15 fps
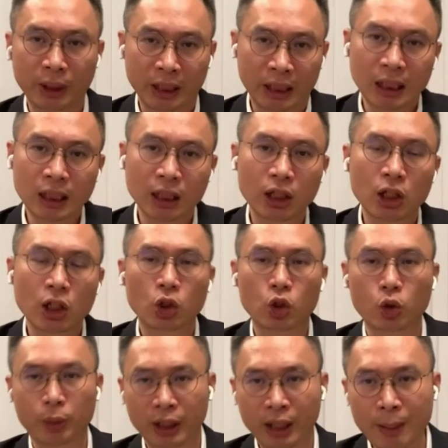Could be heat,
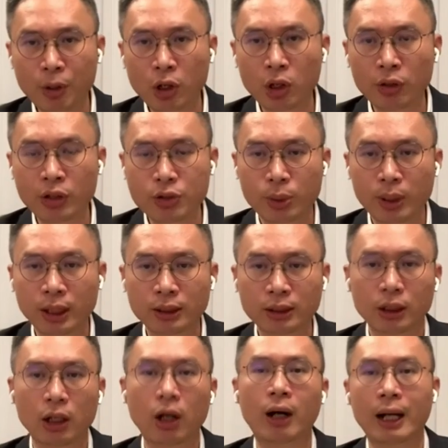could be chemical
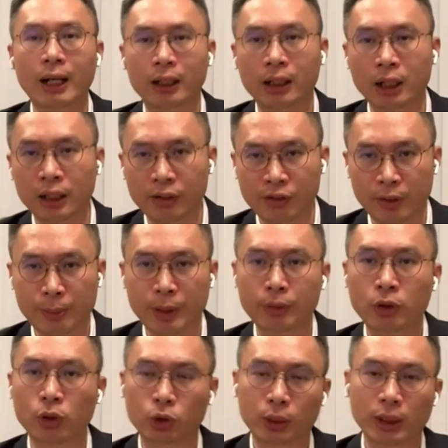stress, or other kind of
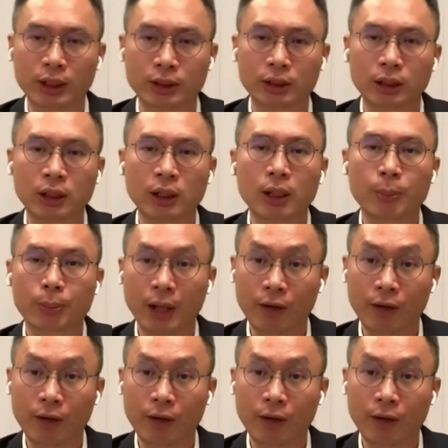environmental stress.